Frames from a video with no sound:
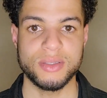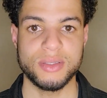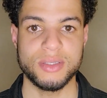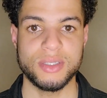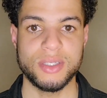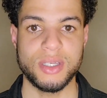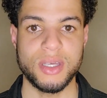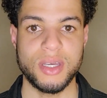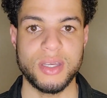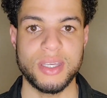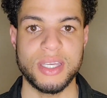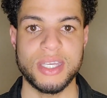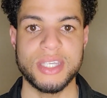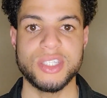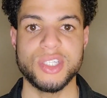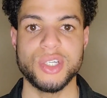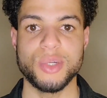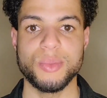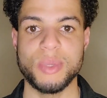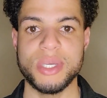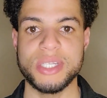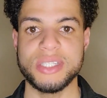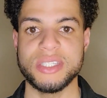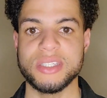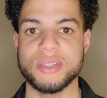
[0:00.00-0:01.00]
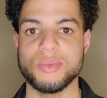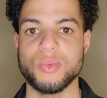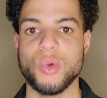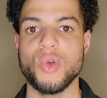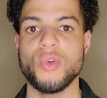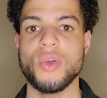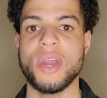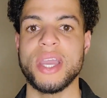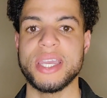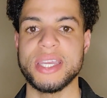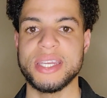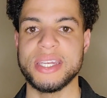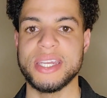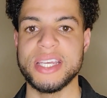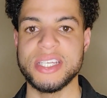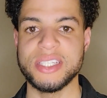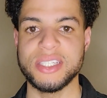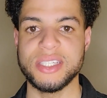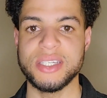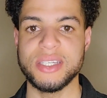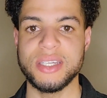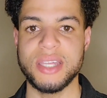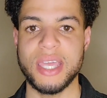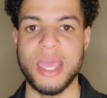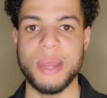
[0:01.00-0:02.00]
to get your business more
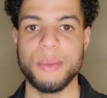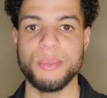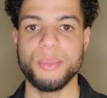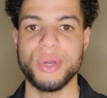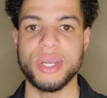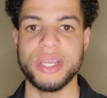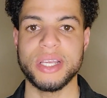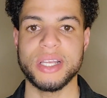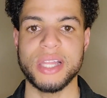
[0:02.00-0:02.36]
recognition and bring